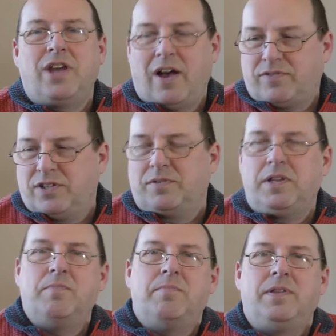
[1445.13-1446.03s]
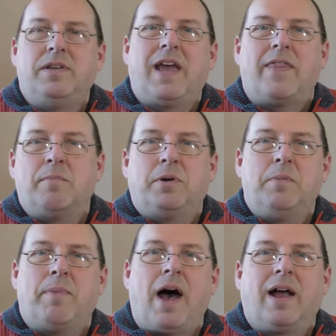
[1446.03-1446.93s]
You have to you get the
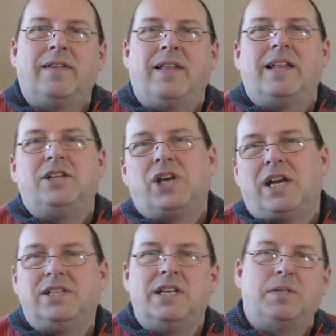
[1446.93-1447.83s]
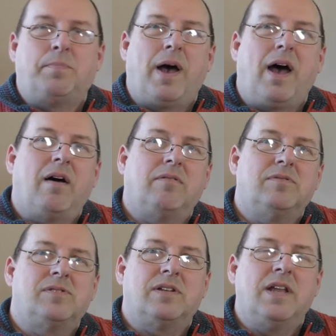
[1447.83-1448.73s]
money back, and then they change it into
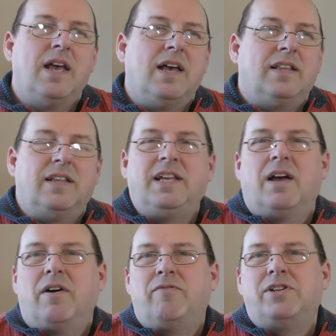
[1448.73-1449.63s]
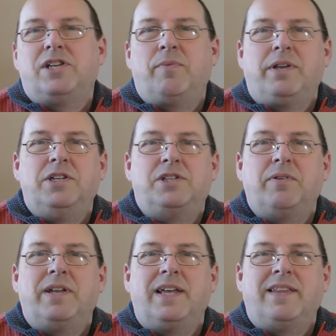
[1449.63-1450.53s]
pounds. And you know, originally when you're
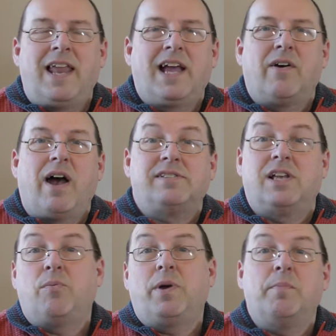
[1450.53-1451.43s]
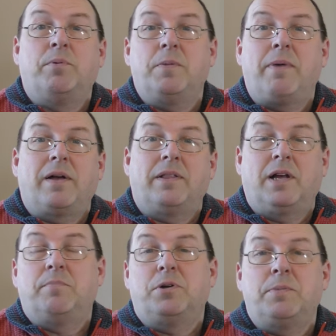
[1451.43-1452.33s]
doing it in the Lego house, they say, oh, we can put it back. They
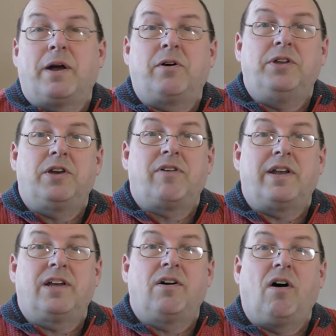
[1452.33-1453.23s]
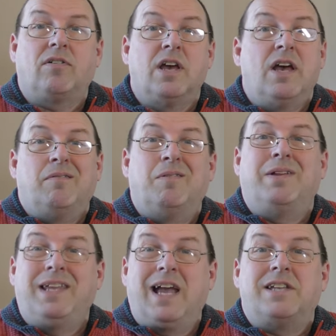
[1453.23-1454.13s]
can put it back on your credit card. Well,
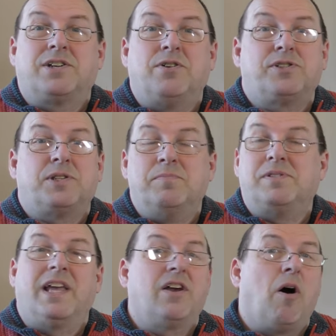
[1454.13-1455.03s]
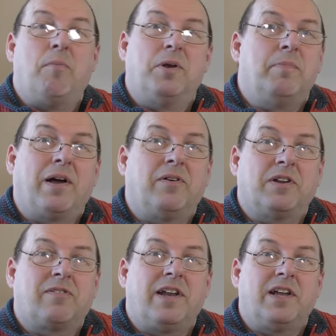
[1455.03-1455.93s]
when you get to customs, they can't put it back on
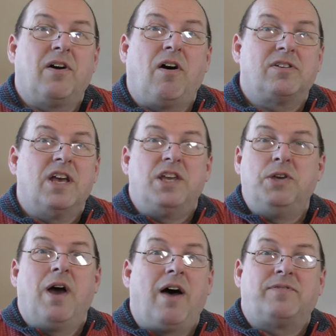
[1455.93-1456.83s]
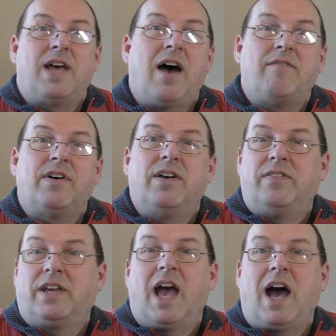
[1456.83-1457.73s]
the credit card. You have to have
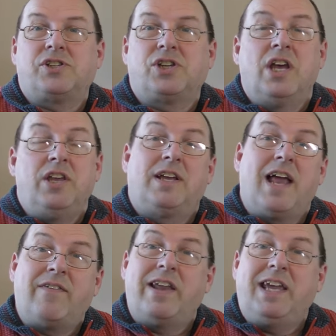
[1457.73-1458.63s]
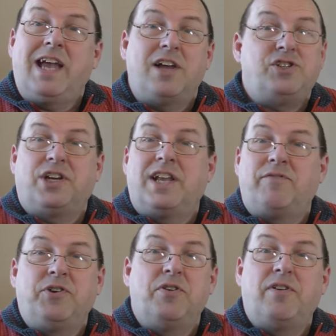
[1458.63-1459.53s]
the cash. You can have any cash. You can
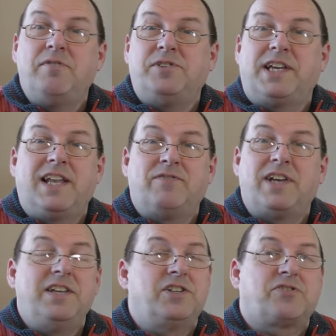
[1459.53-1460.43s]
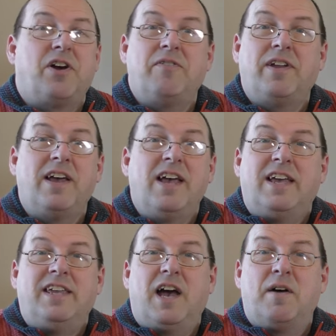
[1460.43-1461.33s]
have euros. You can have Danish kroner.
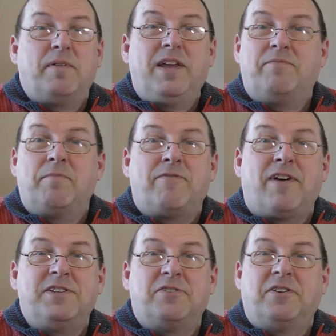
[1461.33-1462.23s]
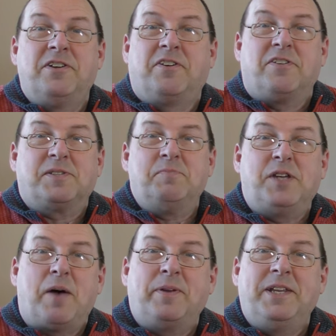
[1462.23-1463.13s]
Even my friend Duncan got some
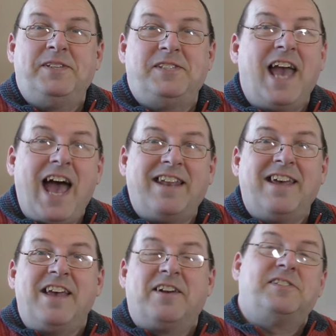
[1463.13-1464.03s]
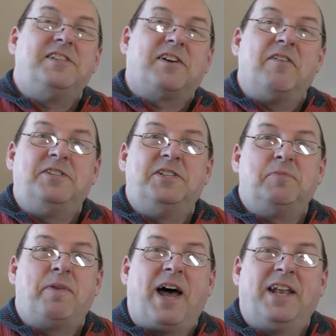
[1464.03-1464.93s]
Japanese yen because he's going to
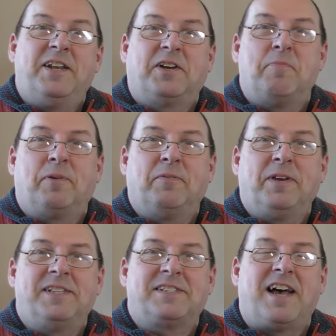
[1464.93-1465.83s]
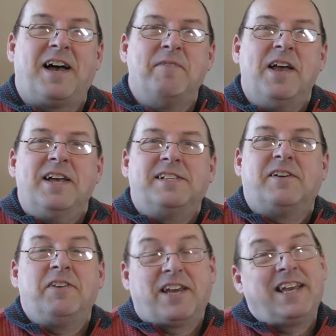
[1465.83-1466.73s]
Japan in a couple of weeks' time.
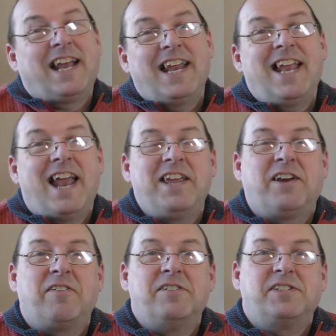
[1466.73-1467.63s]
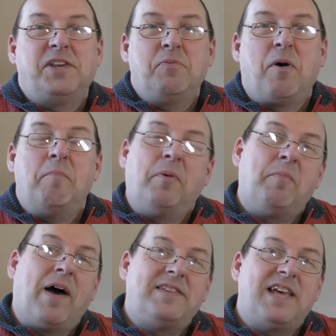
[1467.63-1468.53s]
So you can get it in any currency you want.
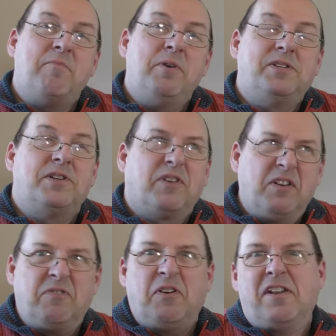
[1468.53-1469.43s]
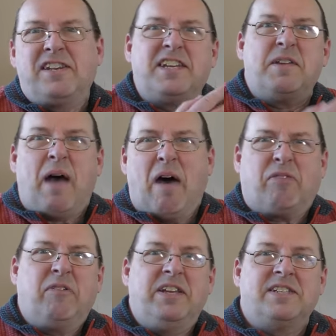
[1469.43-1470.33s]
But by the time we'd sort of converted it
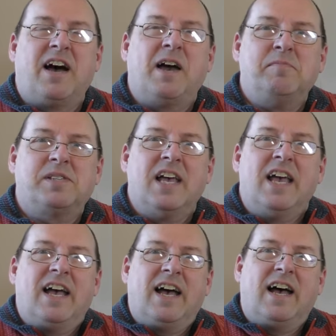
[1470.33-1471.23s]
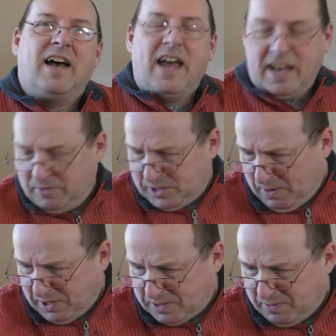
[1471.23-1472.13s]
about 3 times, and it was
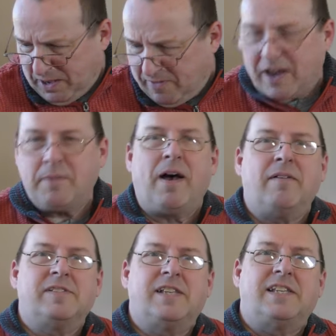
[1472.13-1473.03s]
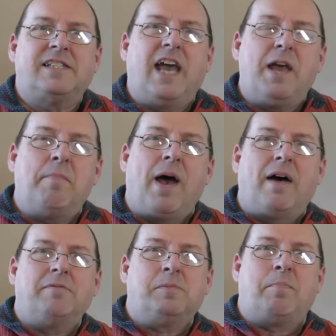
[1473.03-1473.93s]
supposed to be around about
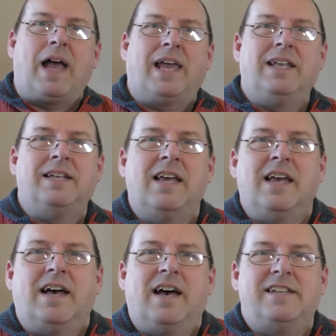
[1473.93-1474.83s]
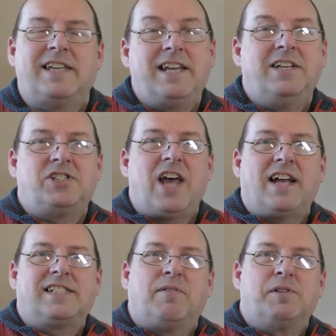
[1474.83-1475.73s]
£68 back in Danish
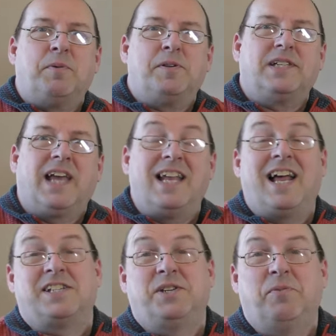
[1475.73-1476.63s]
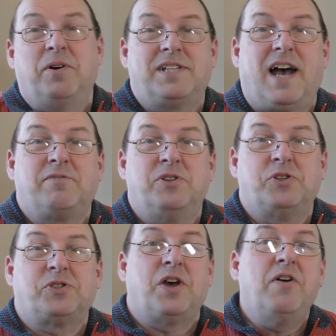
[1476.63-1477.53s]
tax I was supposed to get, it actually worked out at
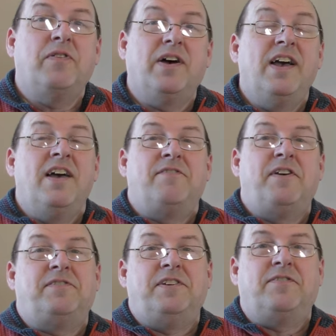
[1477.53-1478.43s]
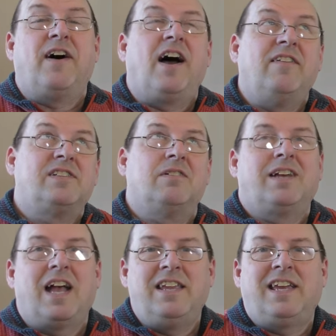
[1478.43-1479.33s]
just over 55. So
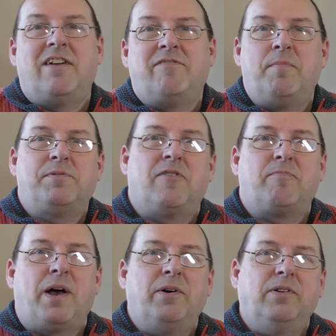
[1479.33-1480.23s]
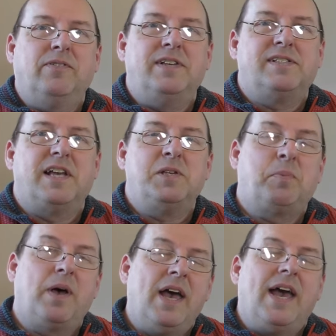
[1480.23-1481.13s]
again, you get ripped off by all of these things.
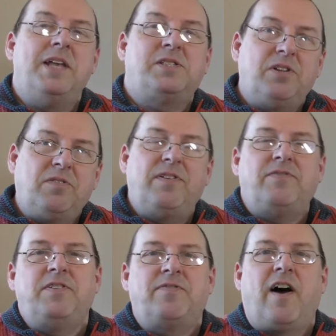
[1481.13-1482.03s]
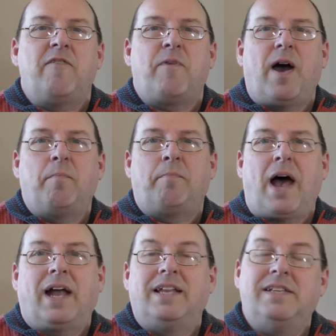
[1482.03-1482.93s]
But it's still £55
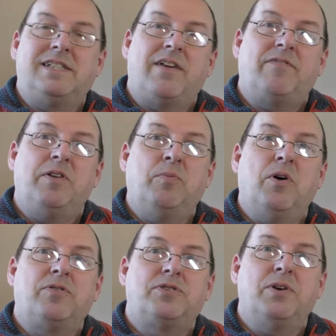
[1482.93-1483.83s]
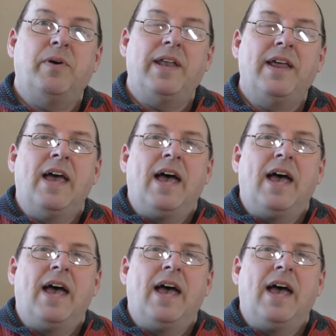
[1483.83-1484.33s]
back, and it's definitely worth doing.